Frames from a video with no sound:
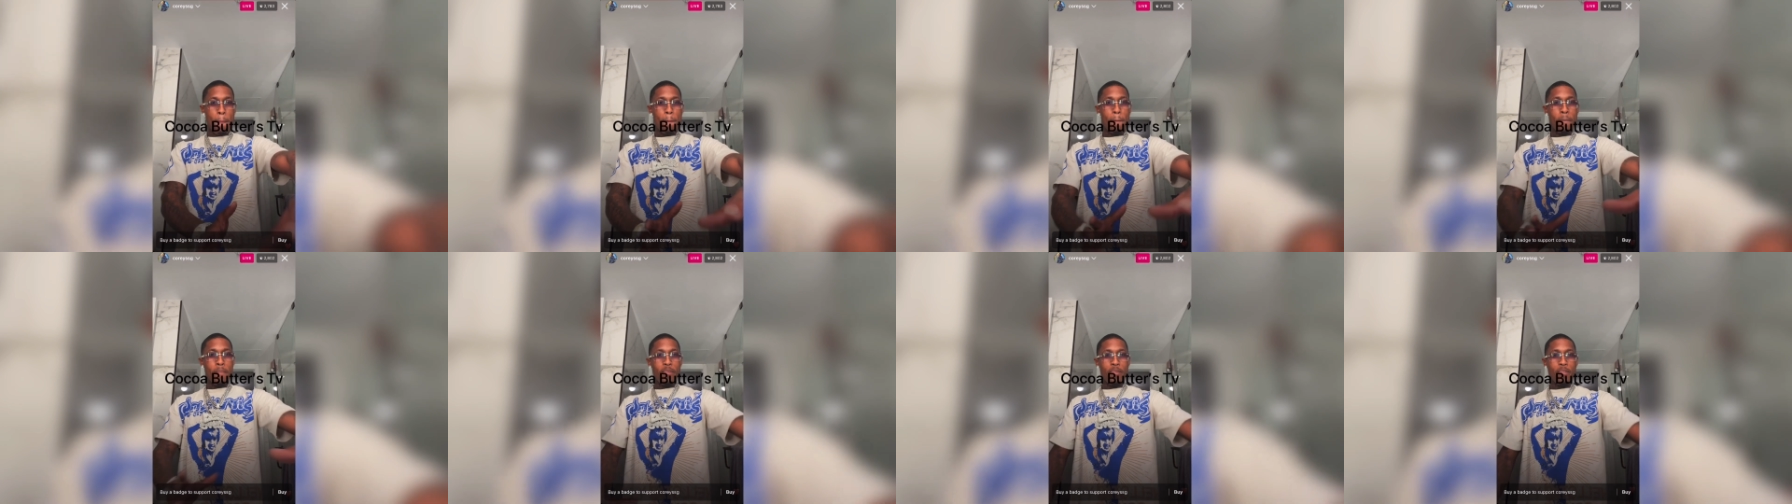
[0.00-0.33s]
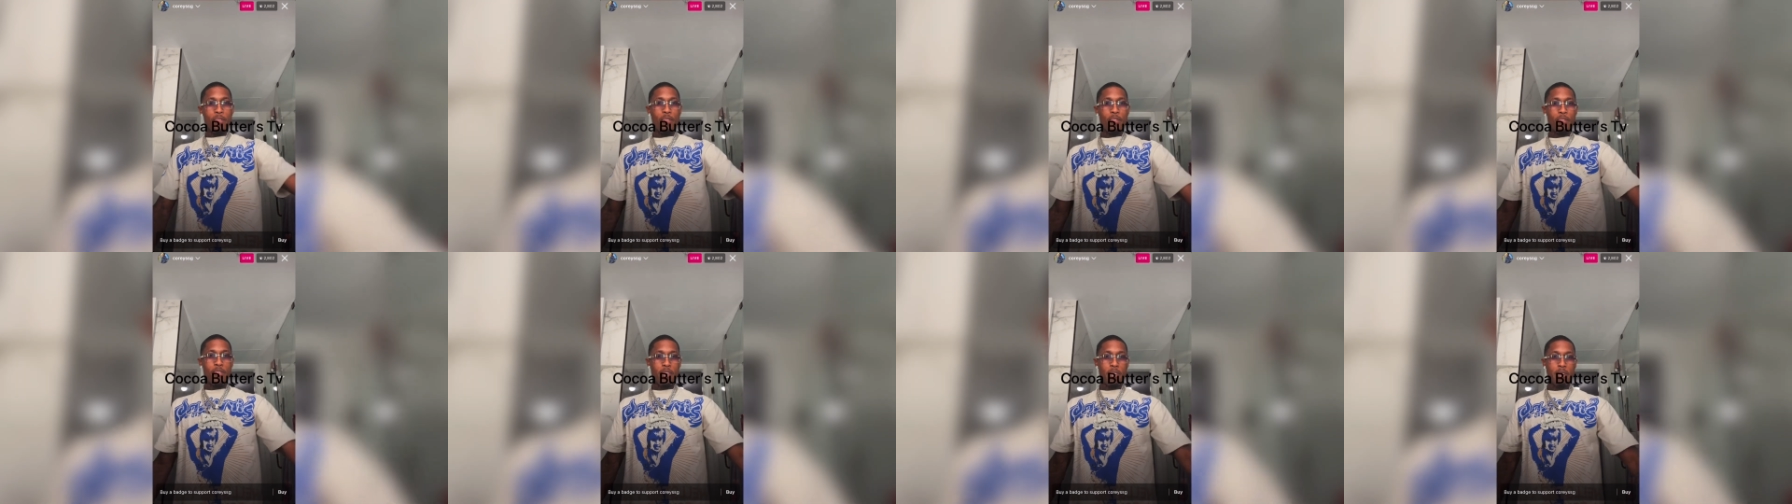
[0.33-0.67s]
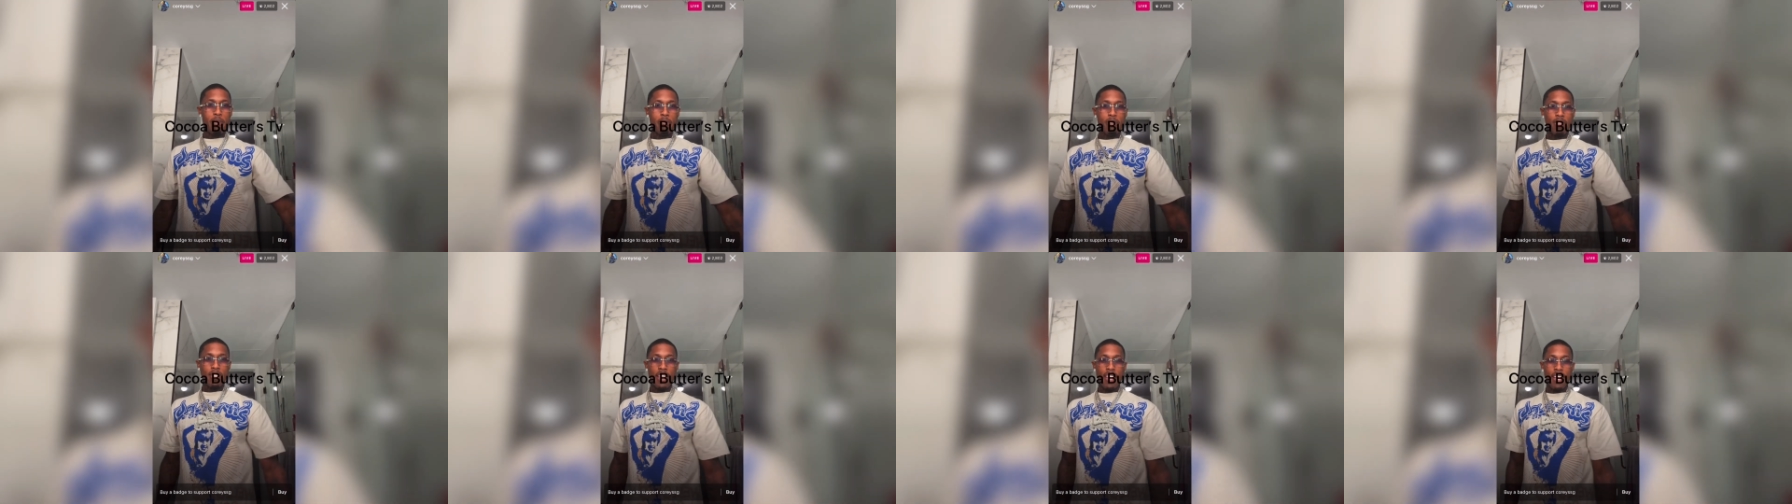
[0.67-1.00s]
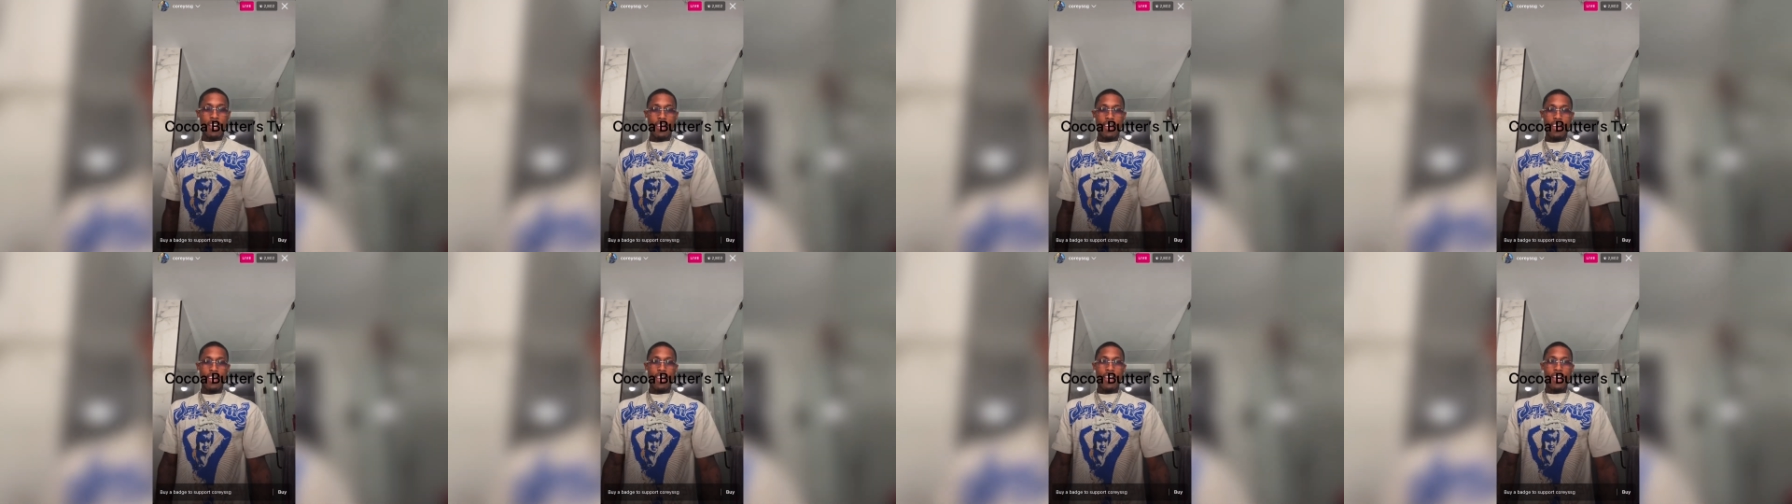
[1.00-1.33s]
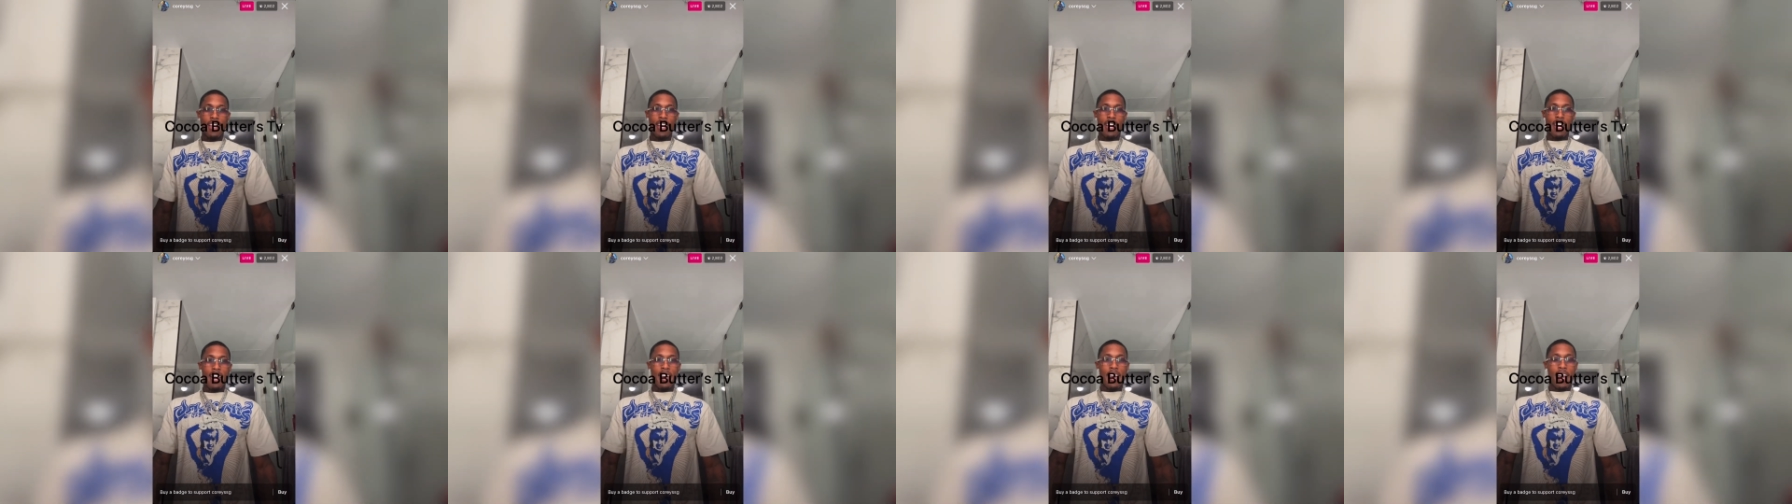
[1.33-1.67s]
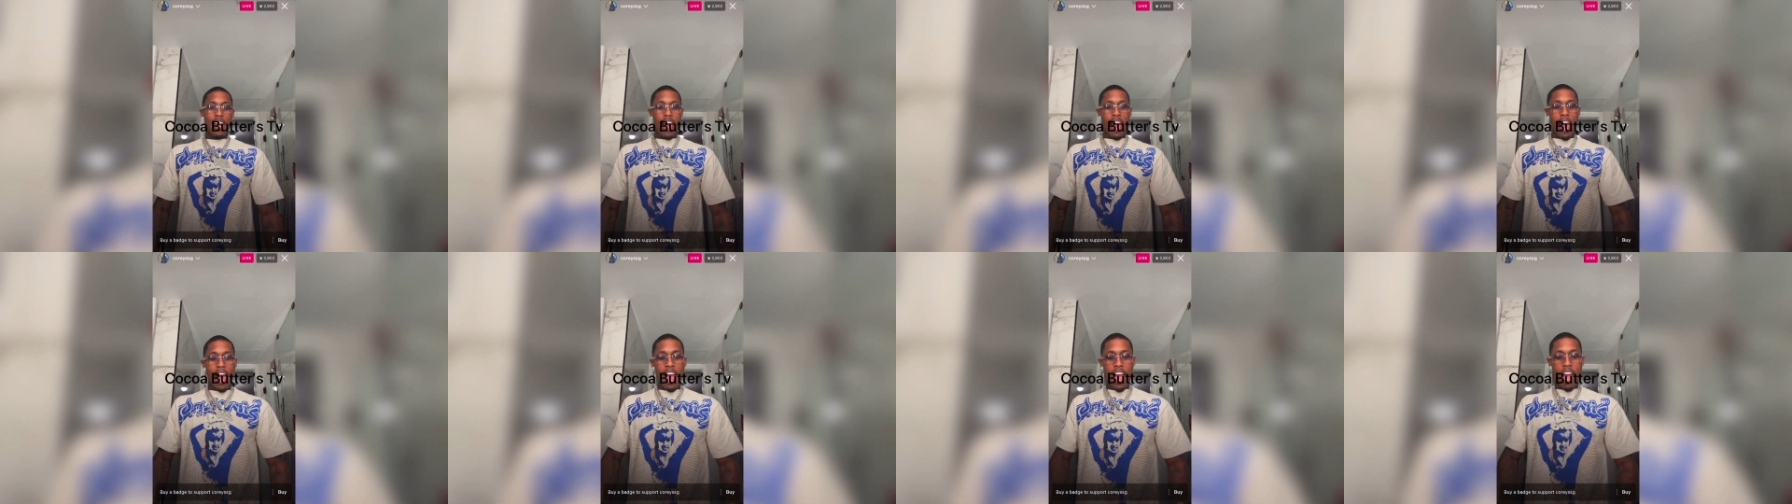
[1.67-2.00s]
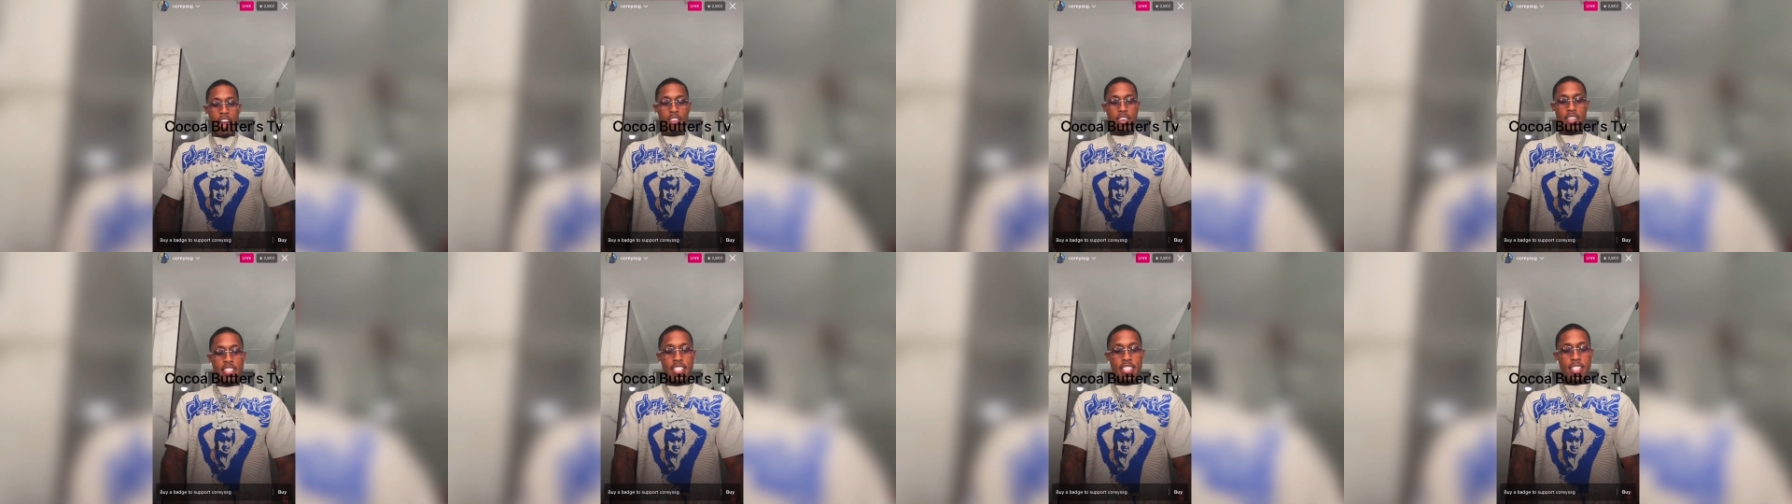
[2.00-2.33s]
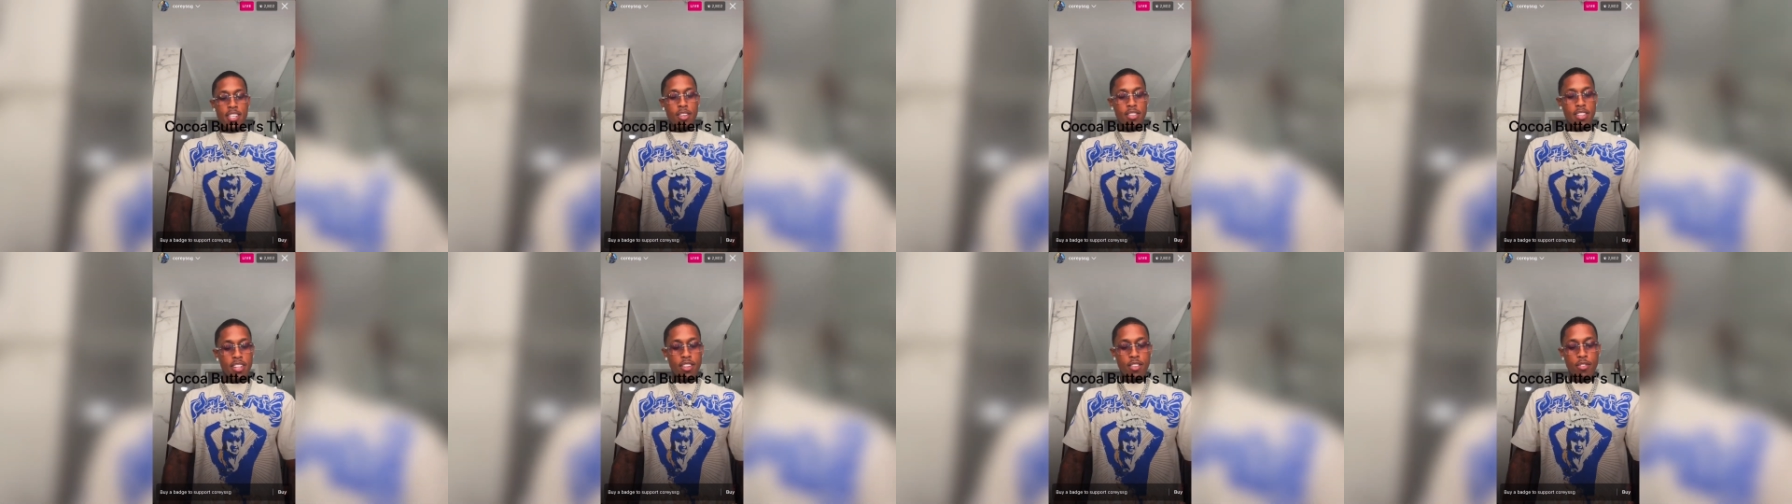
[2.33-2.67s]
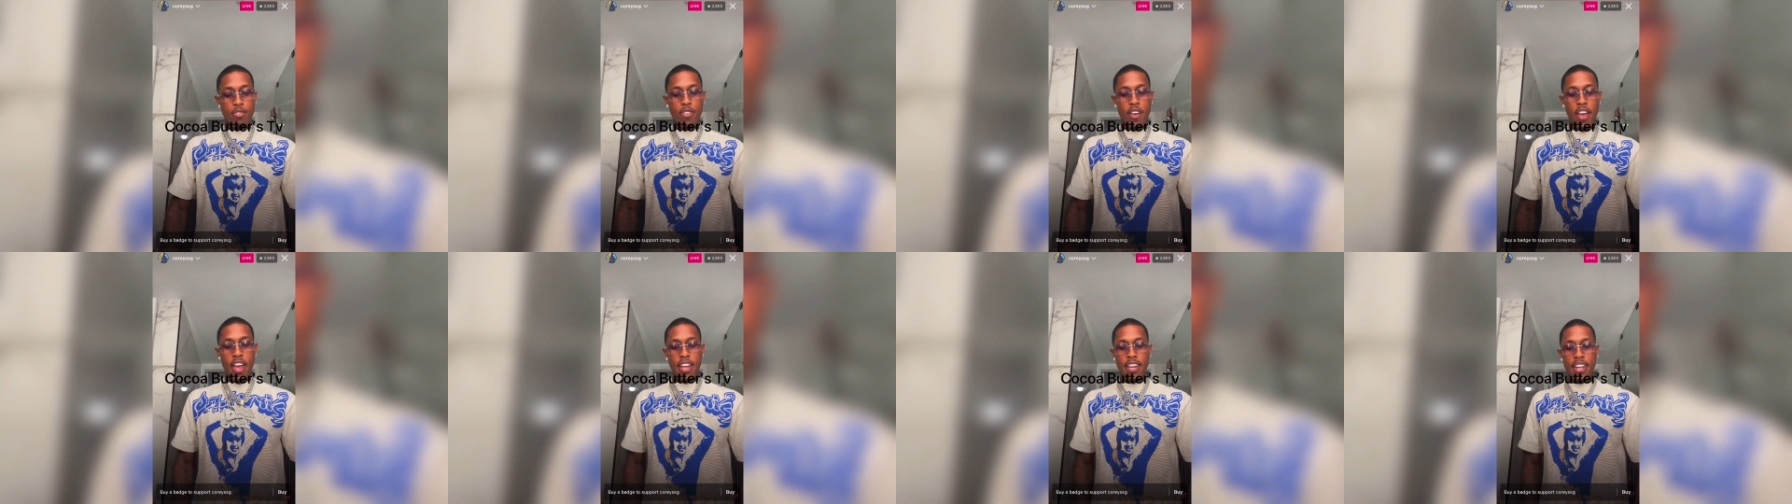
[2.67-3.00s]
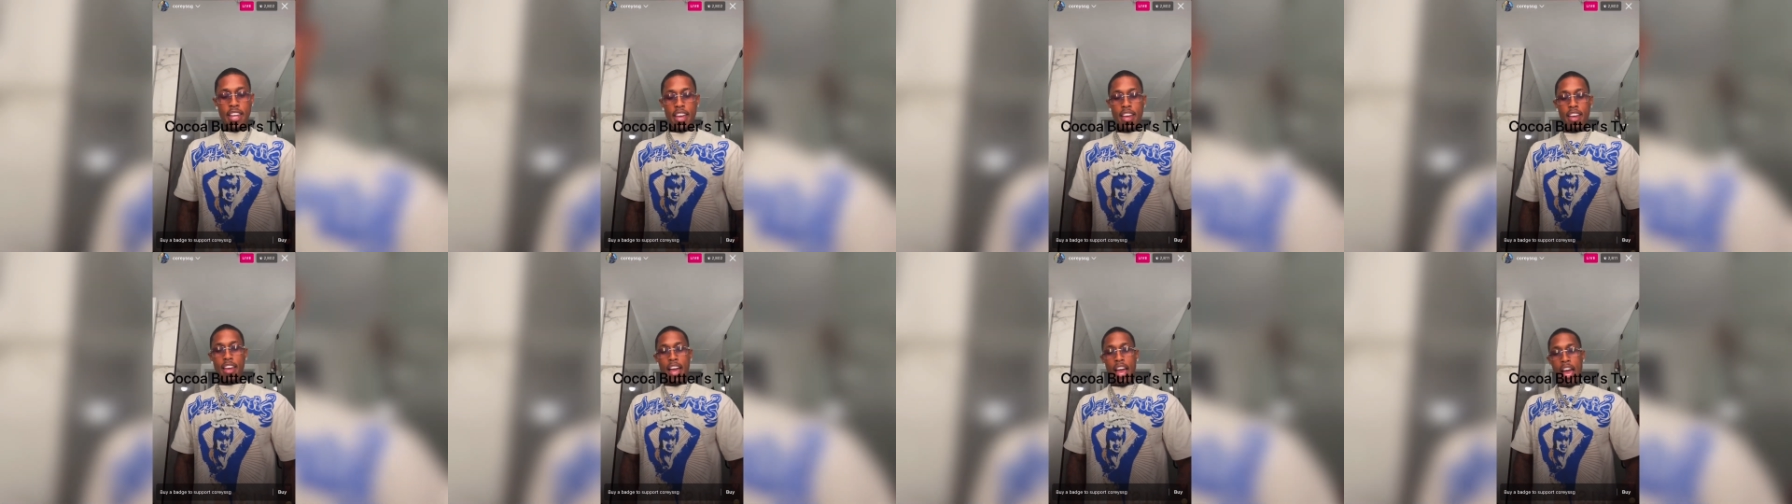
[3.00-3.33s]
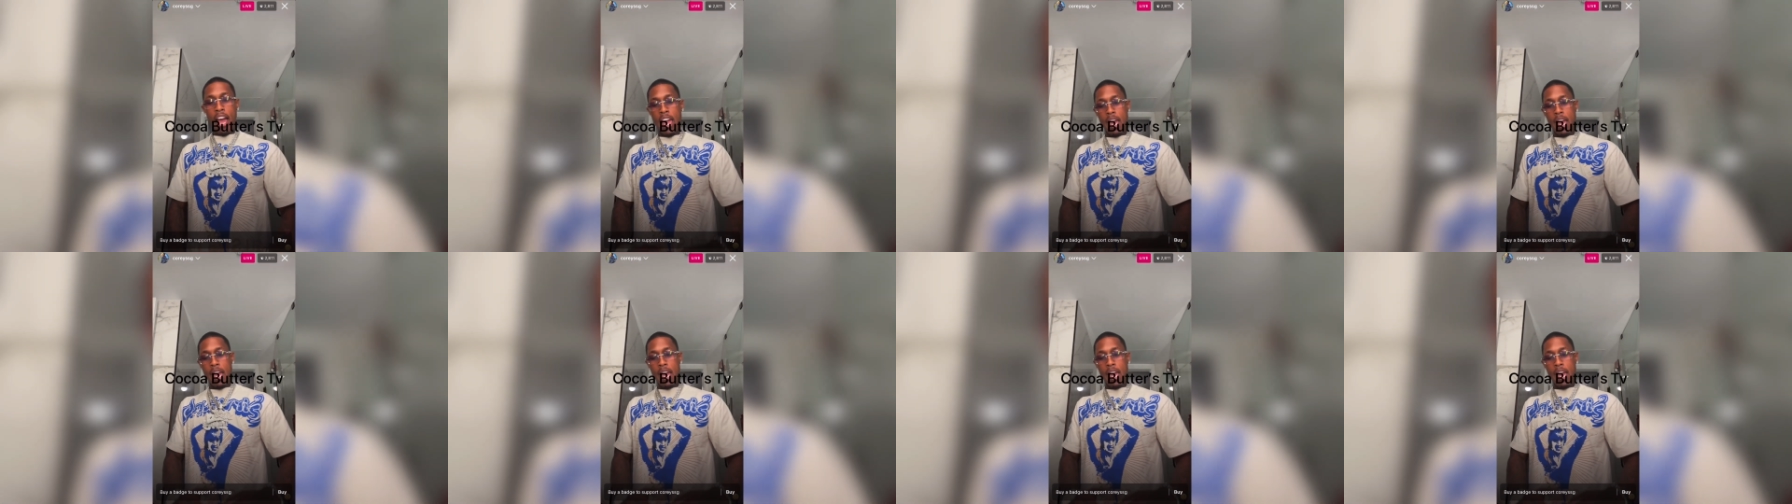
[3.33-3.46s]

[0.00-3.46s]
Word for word: You feel what I'm saying? I have accepted the fact that I am